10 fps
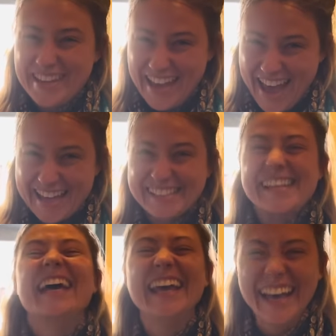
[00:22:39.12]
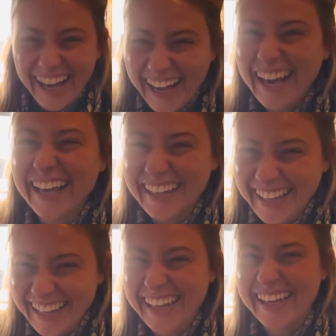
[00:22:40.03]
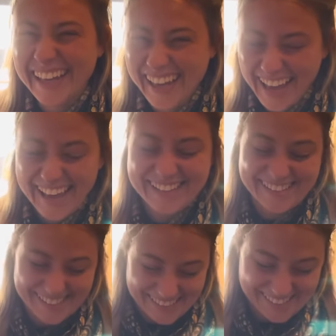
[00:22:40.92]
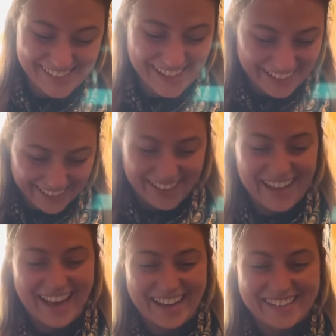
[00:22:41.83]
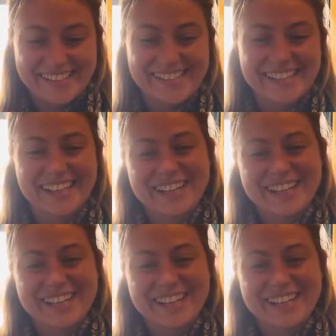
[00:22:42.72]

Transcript: Yes. Yes. Yes.